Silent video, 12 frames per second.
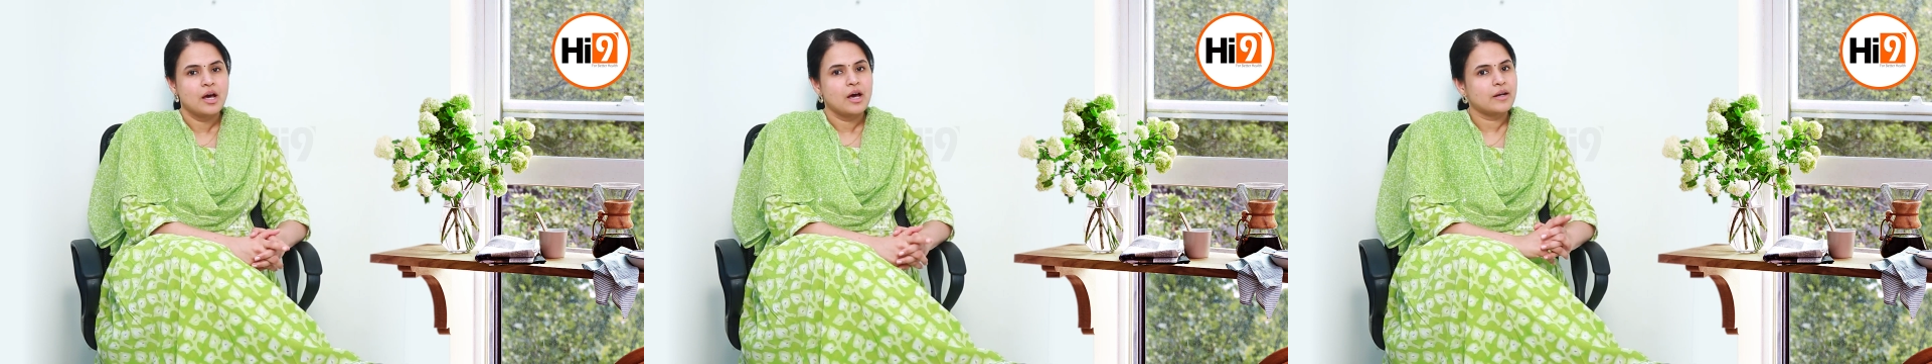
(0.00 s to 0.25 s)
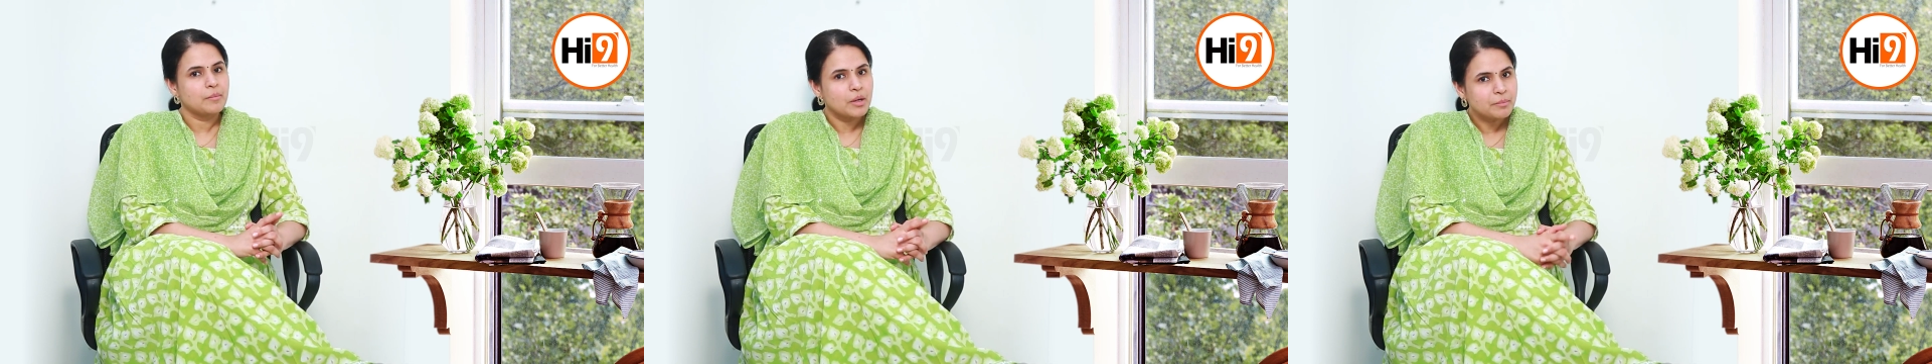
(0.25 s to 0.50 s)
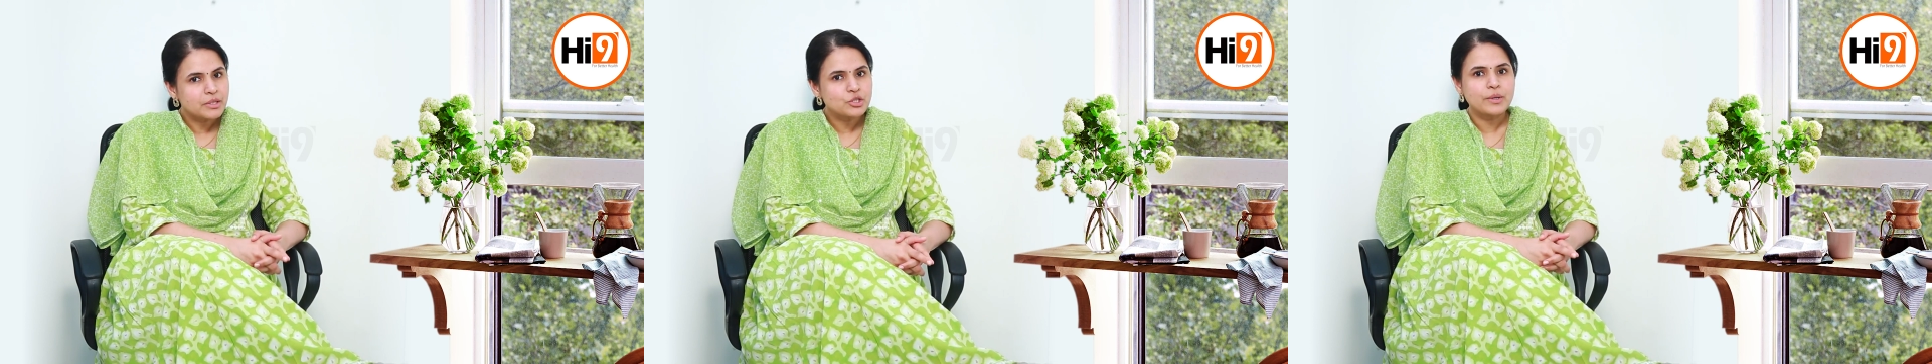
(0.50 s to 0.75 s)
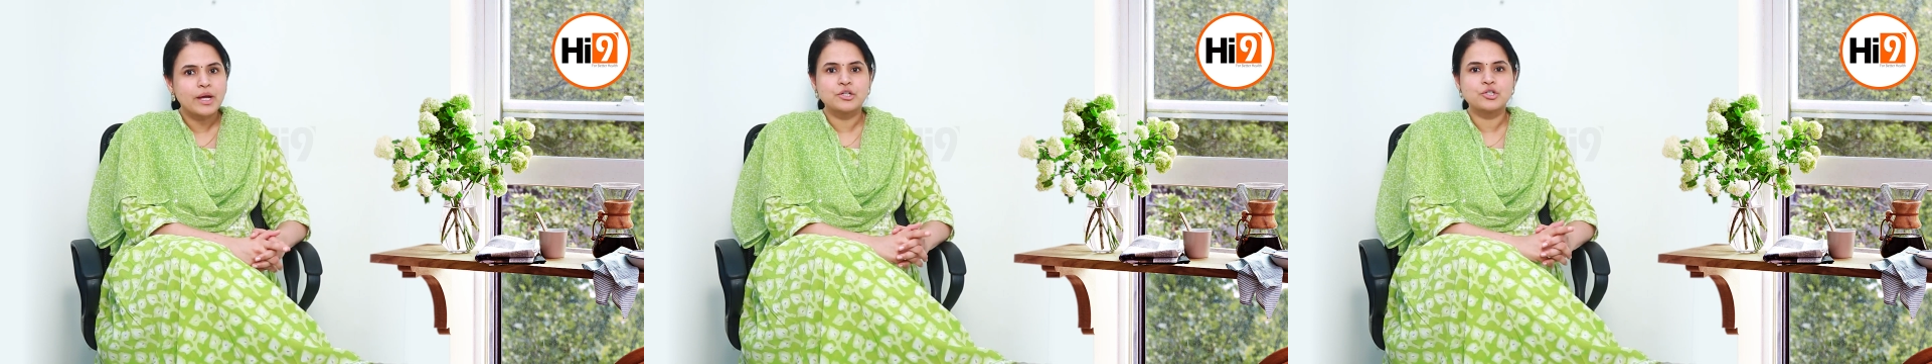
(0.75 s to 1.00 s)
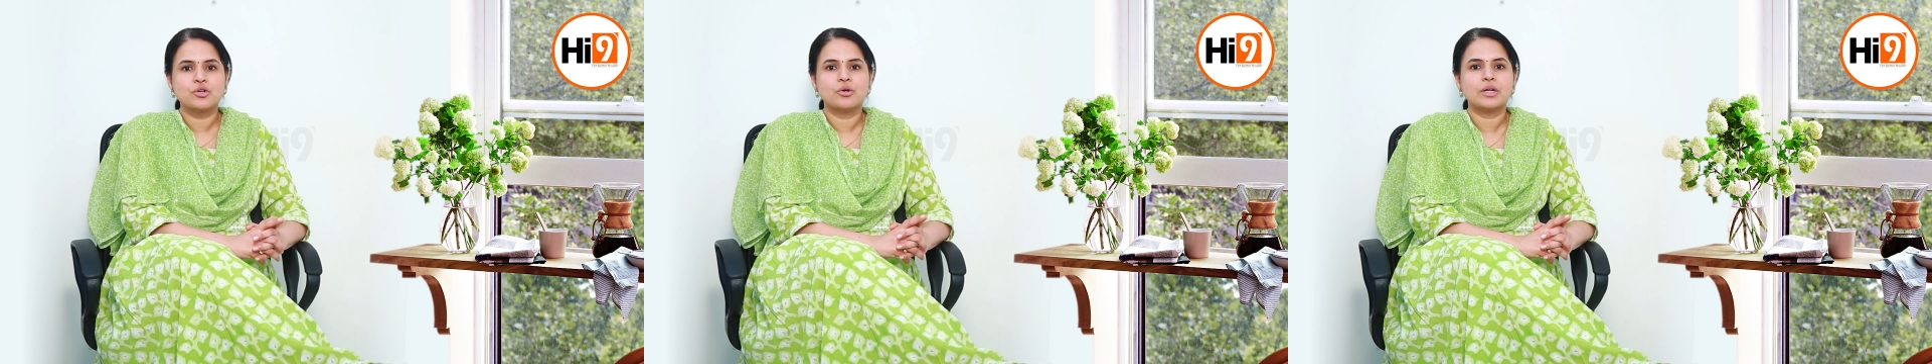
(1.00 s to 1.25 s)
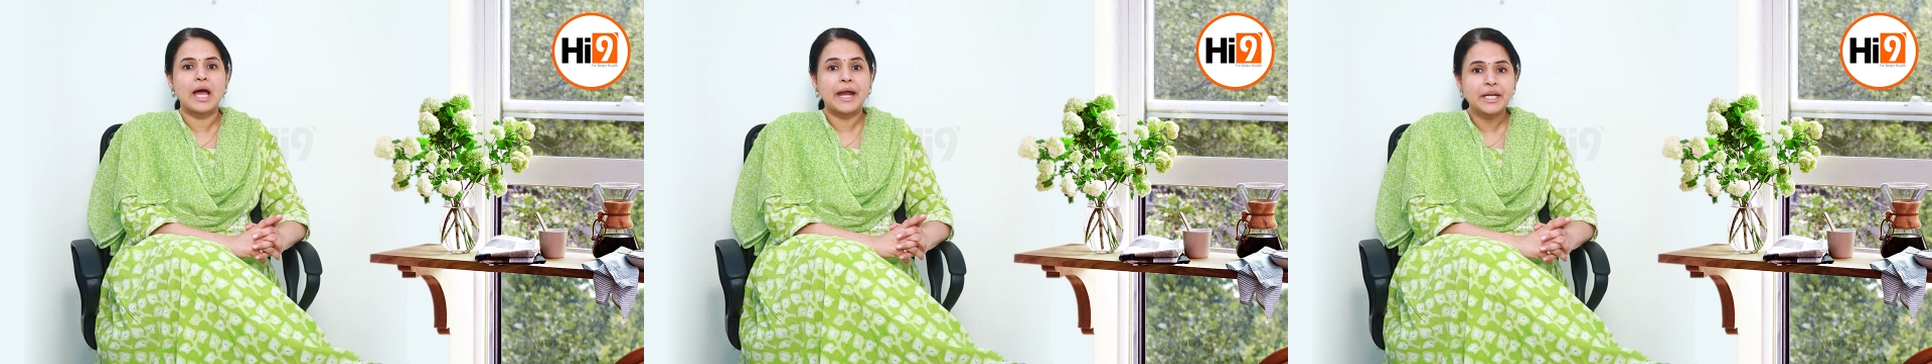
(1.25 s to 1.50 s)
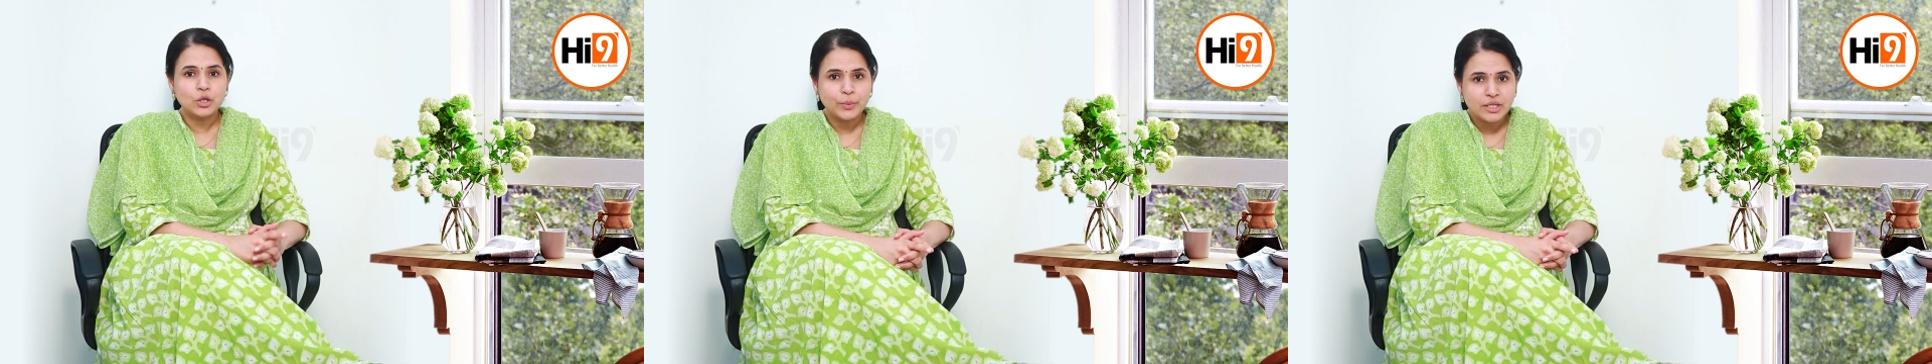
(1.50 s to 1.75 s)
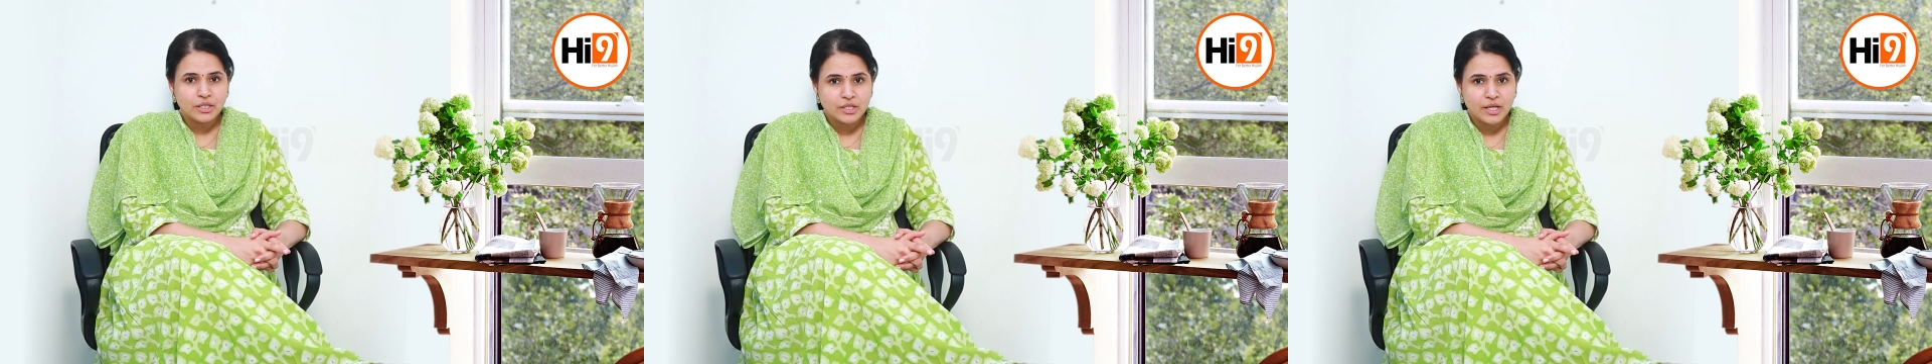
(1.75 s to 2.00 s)
Remember to ensure
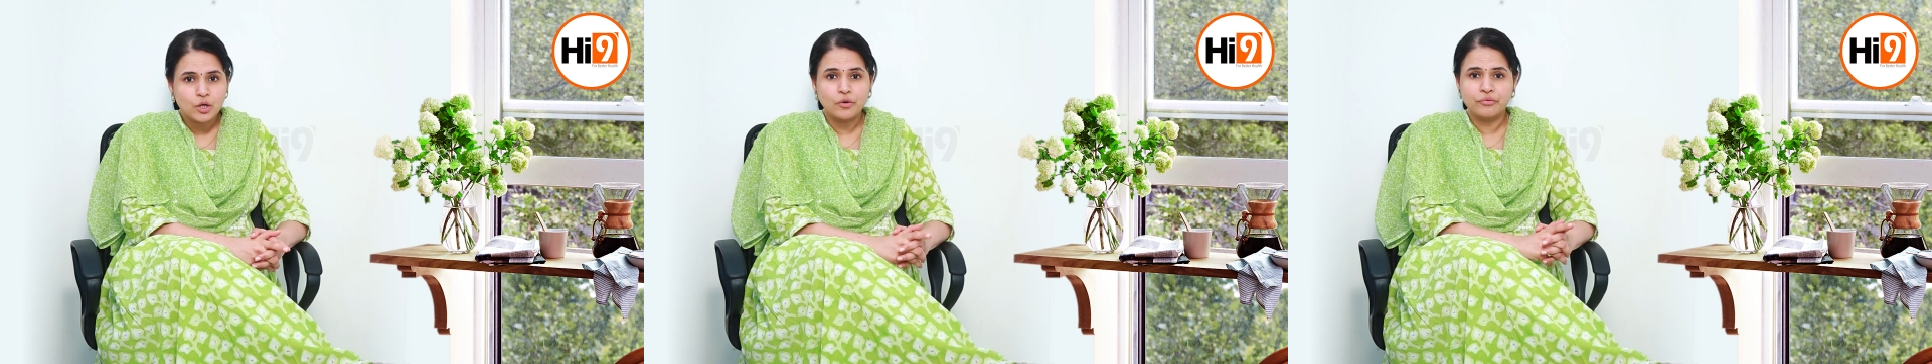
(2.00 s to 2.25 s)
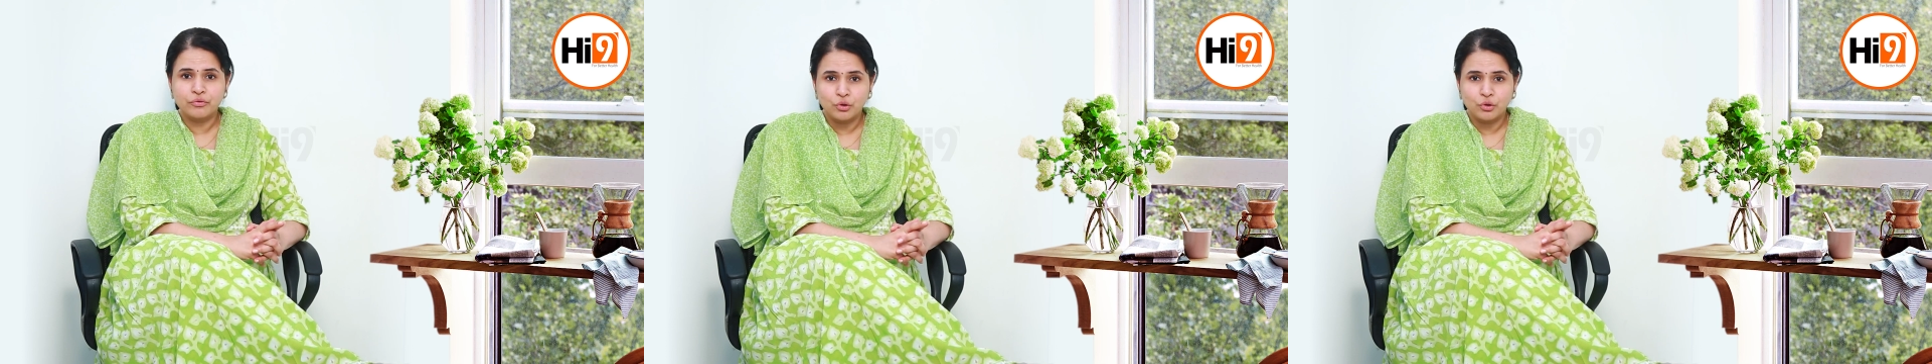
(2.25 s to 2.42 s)
adequate intake of